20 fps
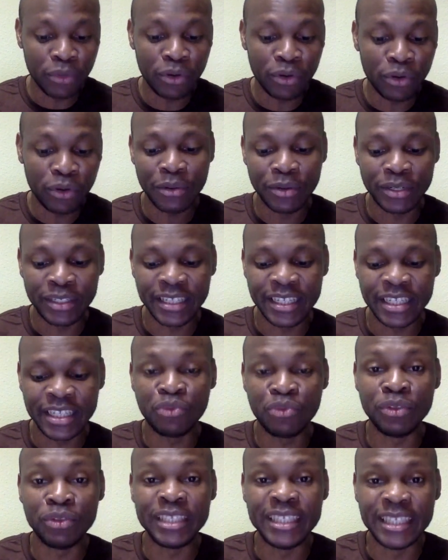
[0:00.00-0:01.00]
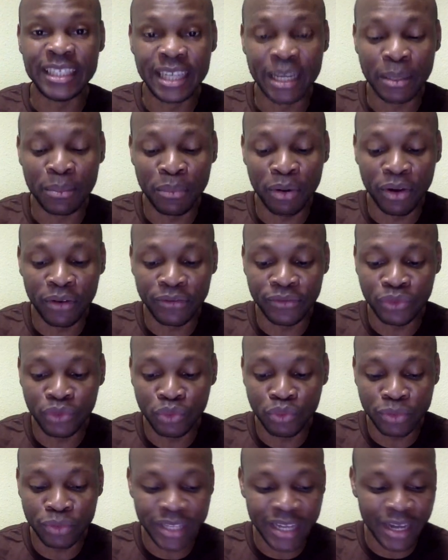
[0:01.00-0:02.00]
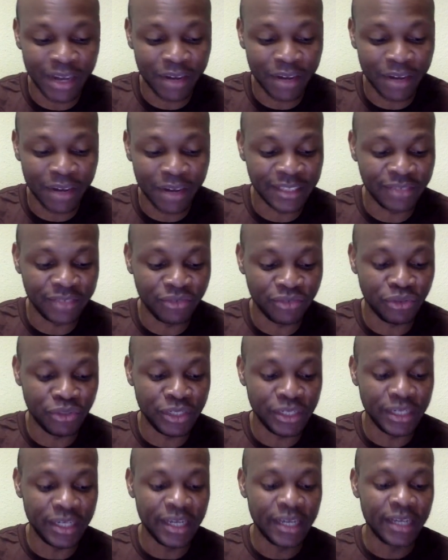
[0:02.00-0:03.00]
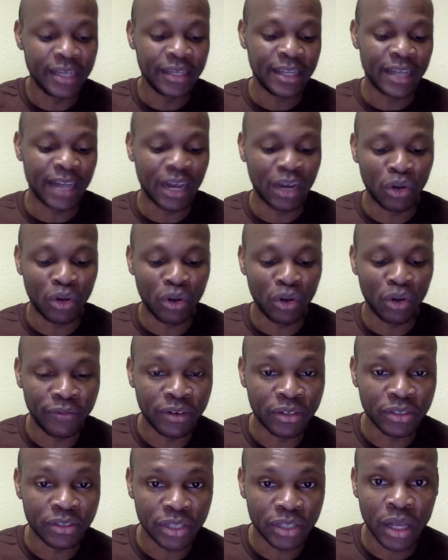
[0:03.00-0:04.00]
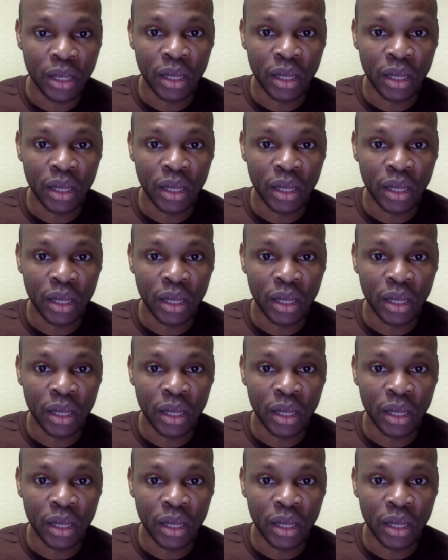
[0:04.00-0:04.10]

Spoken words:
heritage regime of 2003 that covers